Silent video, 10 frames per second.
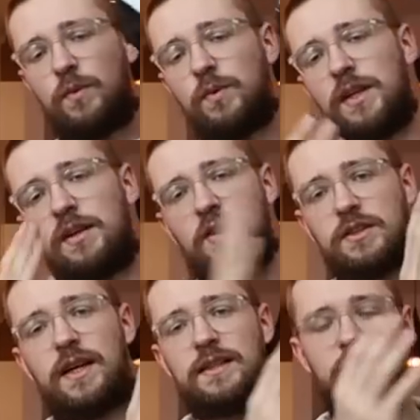it
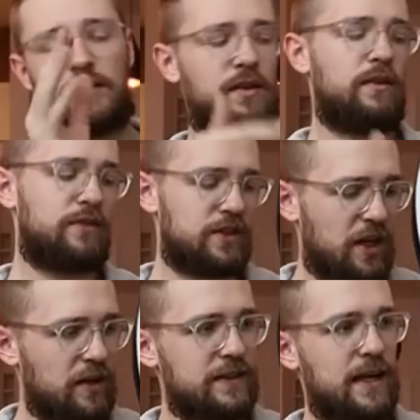also has, you know, the different
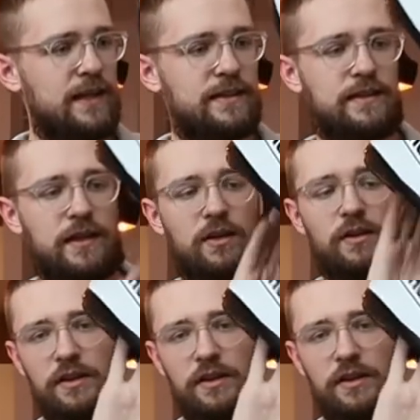shell sizes and all the